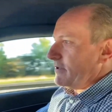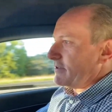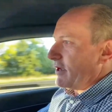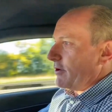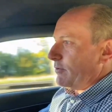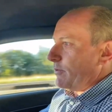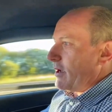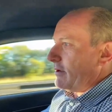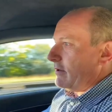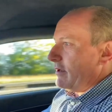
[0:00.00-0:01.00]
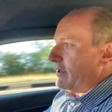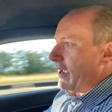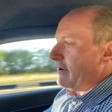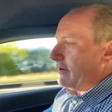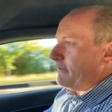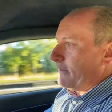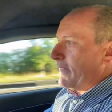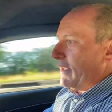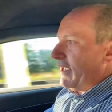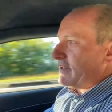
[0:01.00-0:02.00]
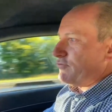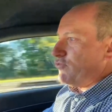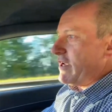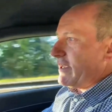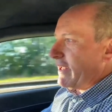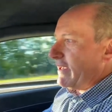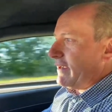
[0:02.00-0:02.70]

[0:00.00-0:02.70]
So yeah, it's really